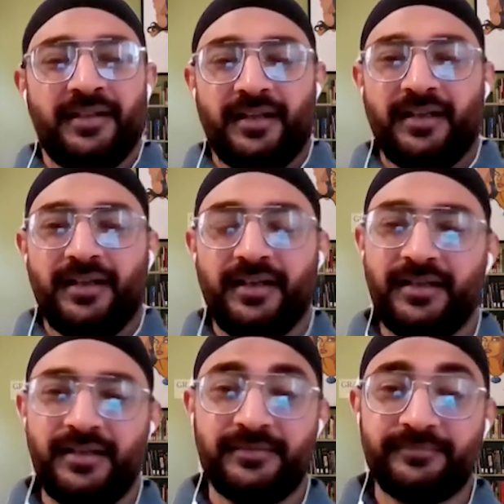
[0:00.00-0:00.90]
Uh,
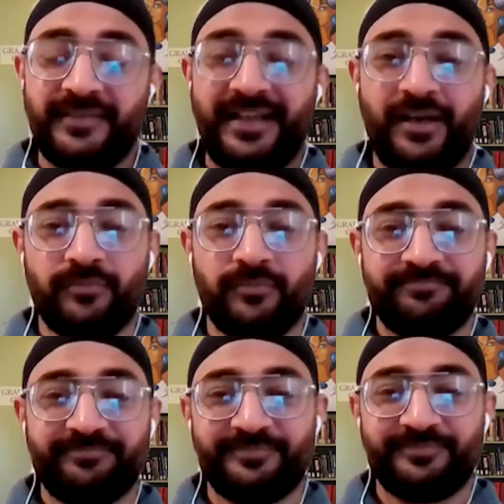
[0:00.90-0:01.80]
now,
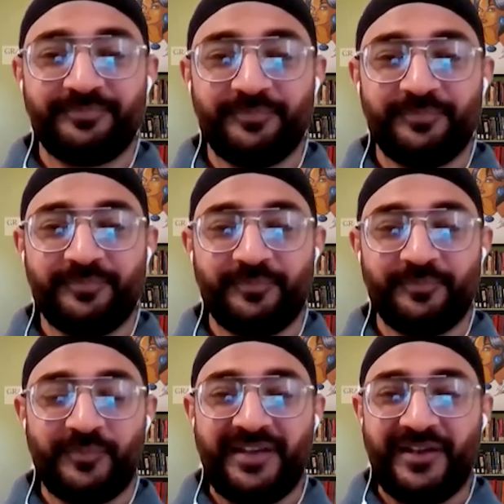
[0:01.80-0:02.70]

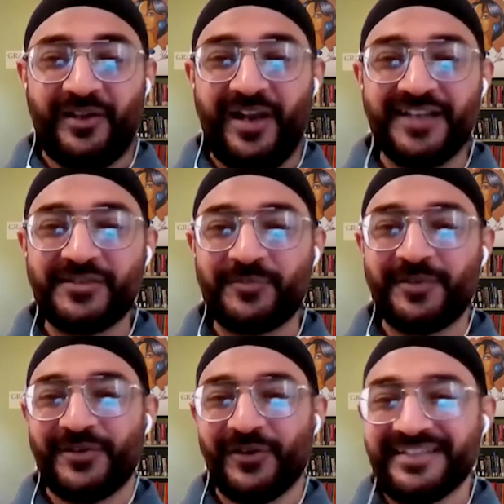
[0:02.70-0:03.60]
last
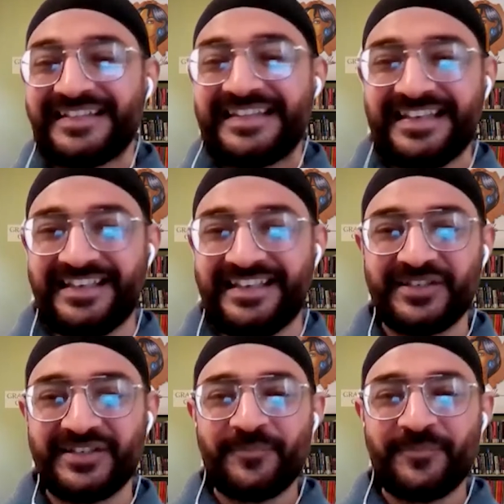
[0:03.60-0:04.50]
but not the
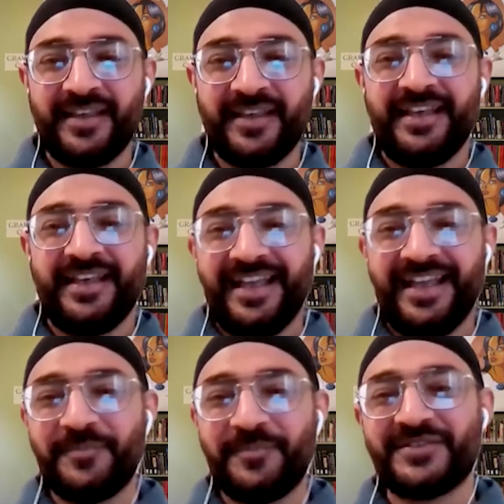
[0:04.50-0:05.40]
least,
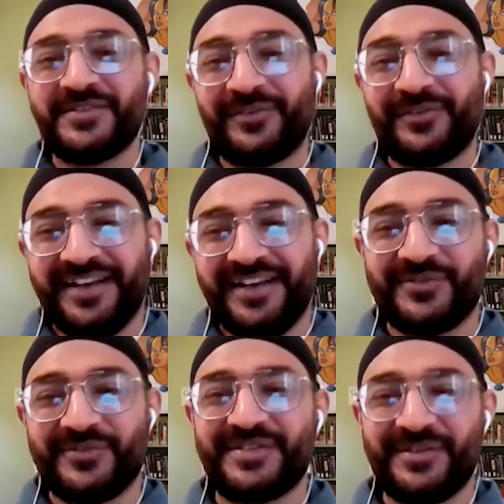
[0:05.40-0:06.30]
any piece of
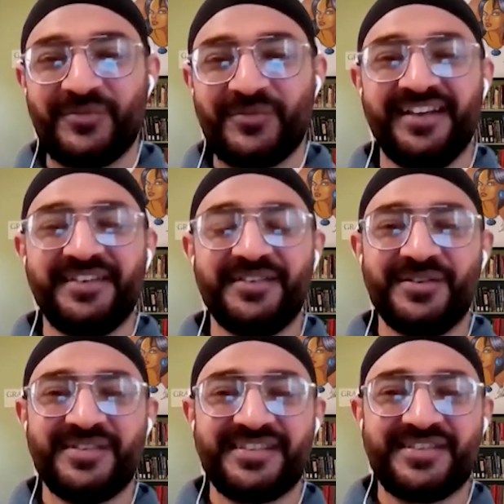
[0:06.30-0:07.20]
advice for someone
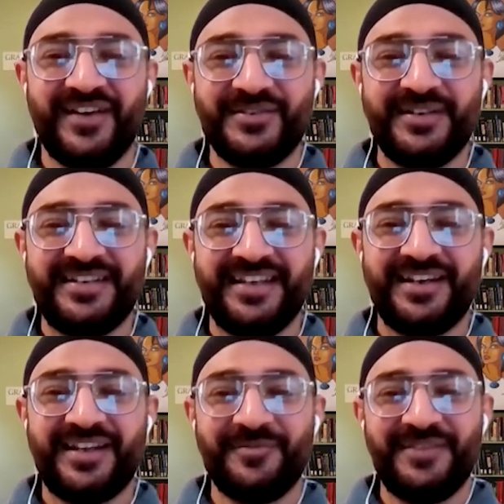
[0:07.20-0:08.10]
who is graduating
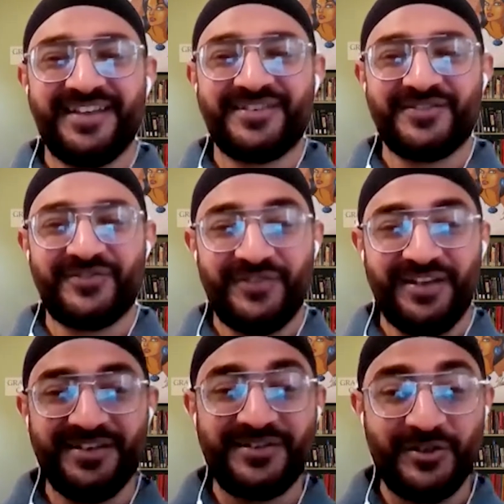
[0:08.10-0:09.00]
in communications
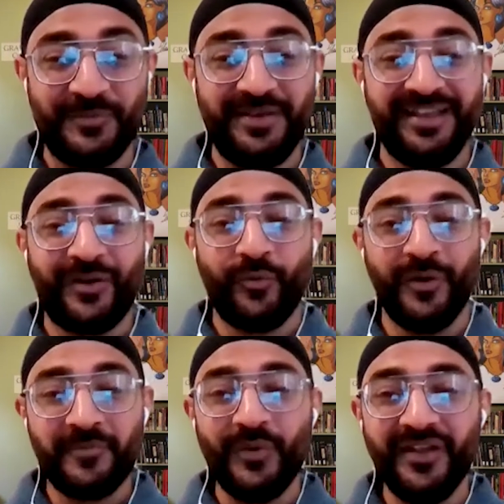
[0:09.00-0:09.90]
field to be
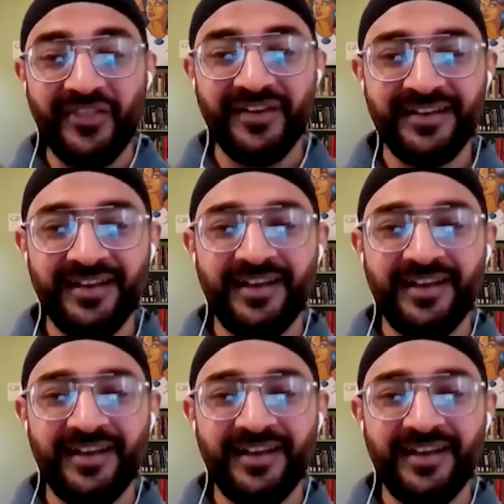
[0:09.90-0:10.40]
equipped with